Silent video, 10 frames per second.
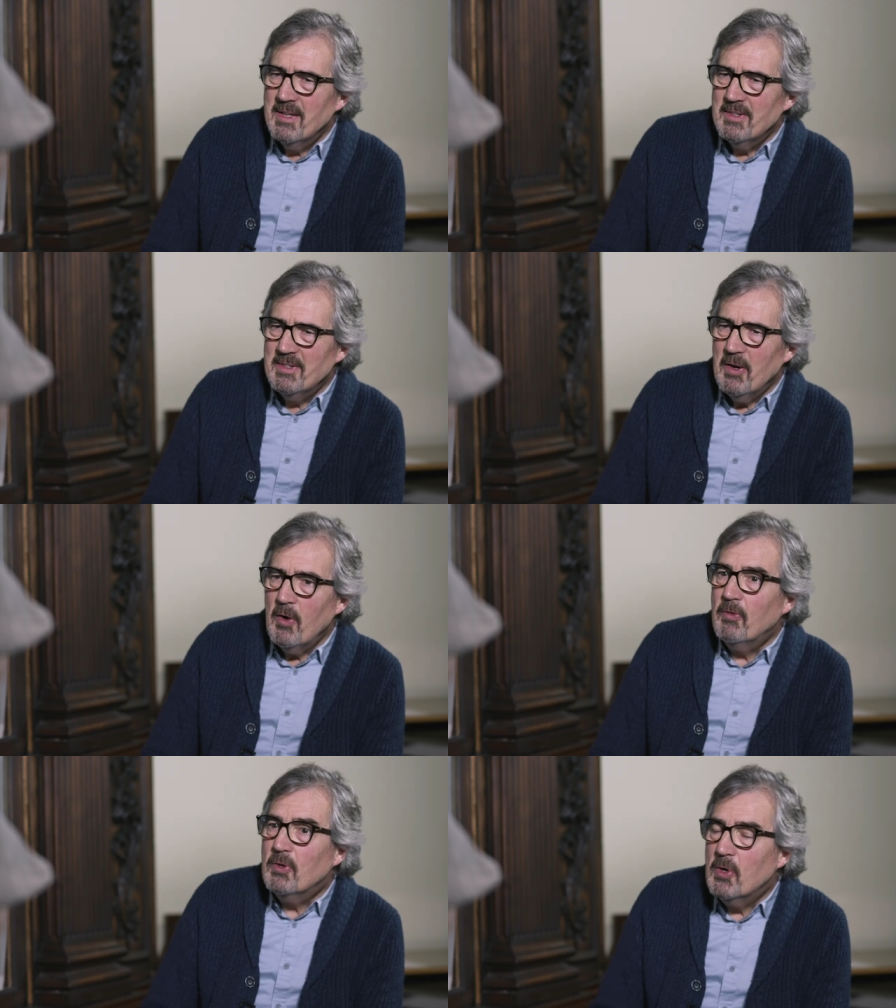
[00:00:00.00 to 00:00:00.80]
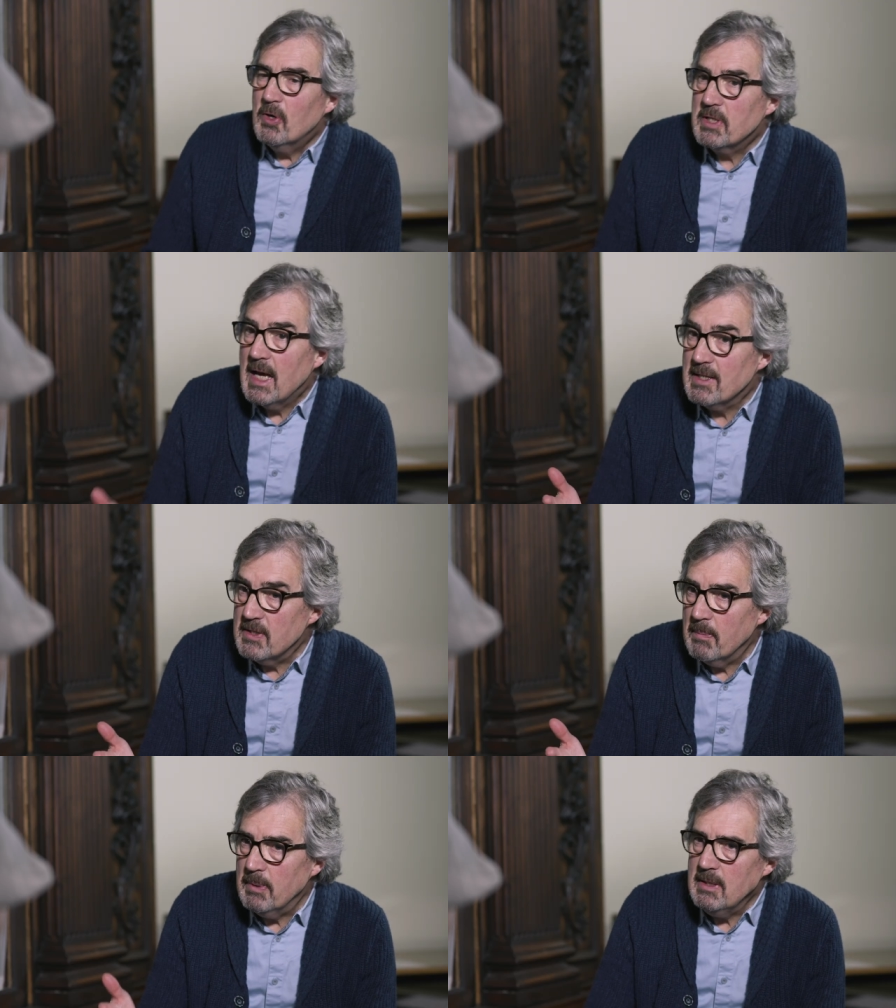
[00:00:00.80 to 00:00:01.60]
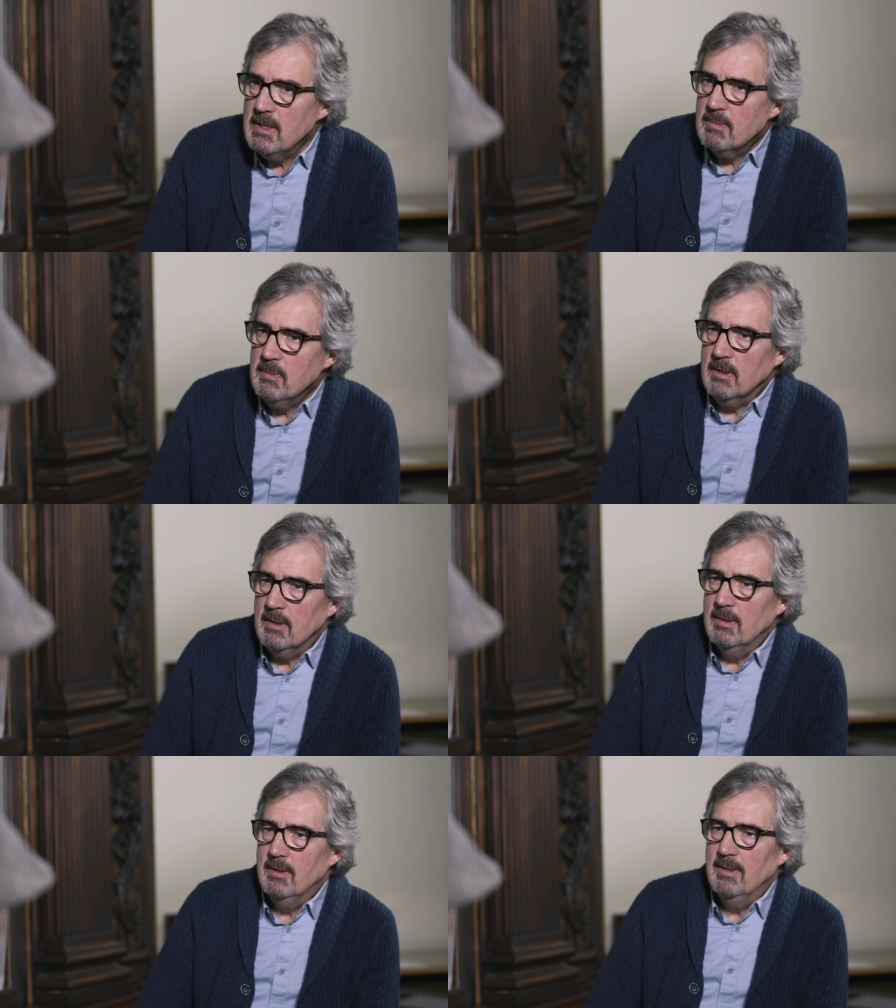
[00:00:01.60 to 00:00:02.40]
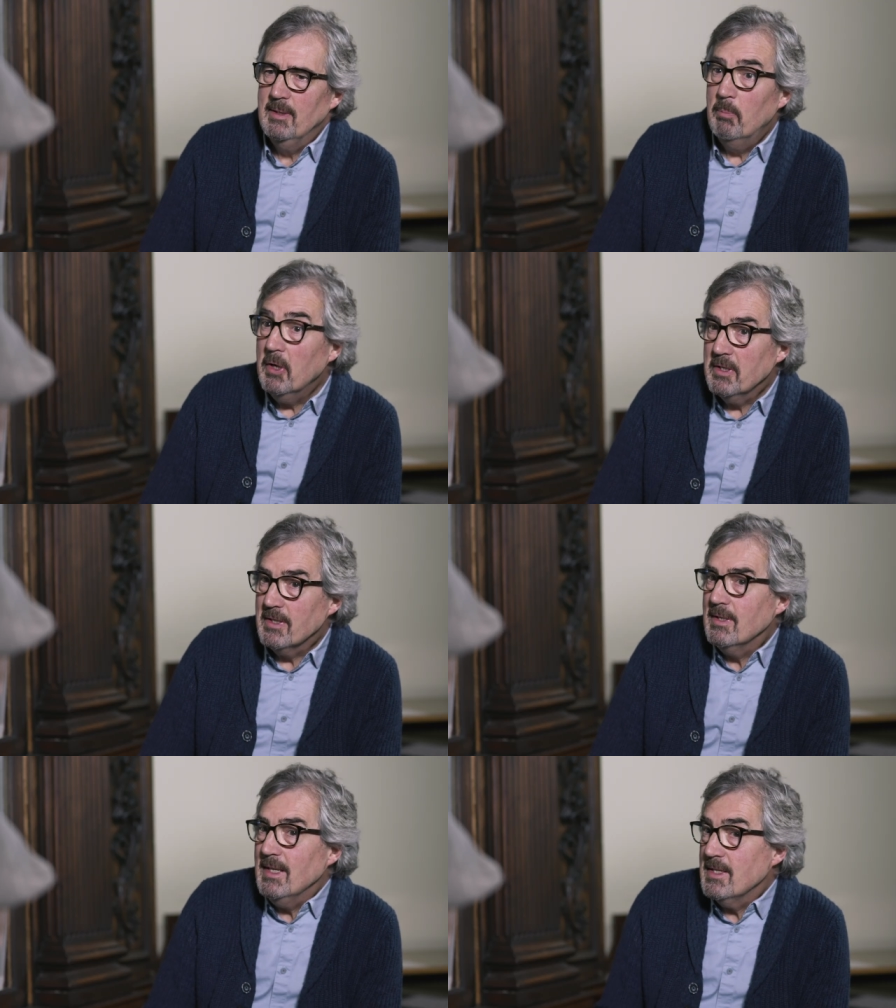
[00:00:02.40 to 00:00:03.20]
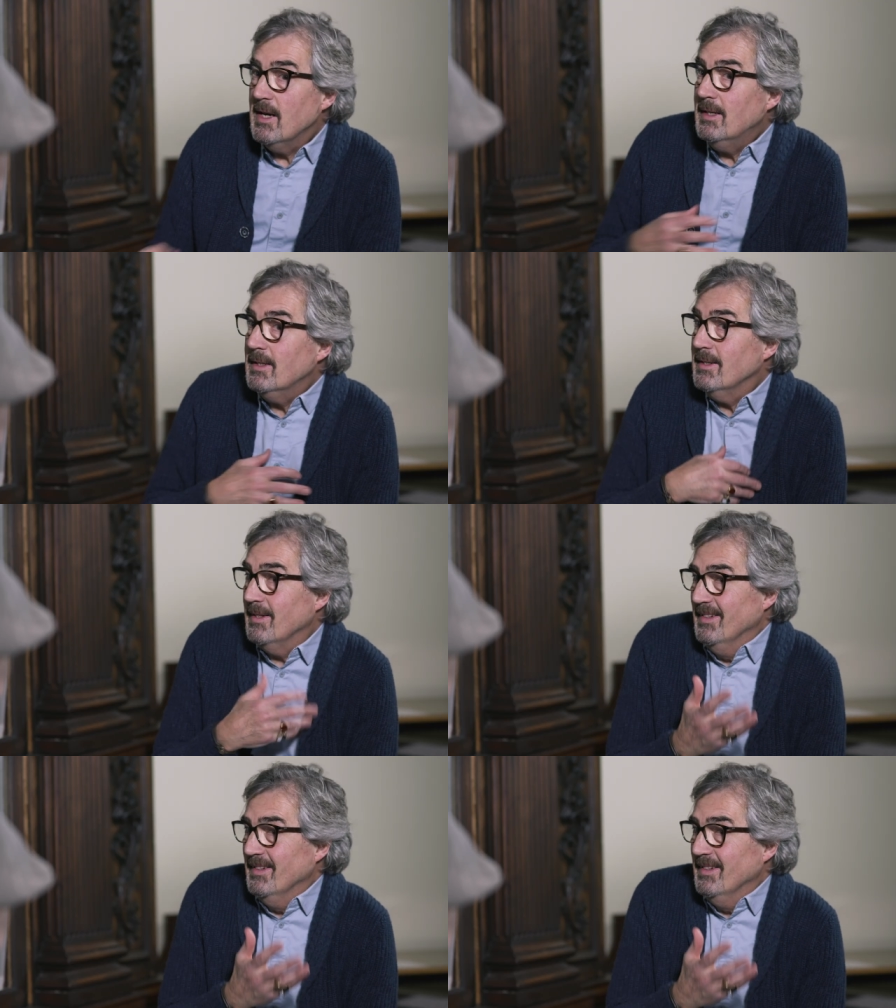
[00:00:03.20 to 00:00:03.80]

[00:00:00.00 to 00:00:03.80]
And of uh, course, as the policeman. Yeah. But his heart.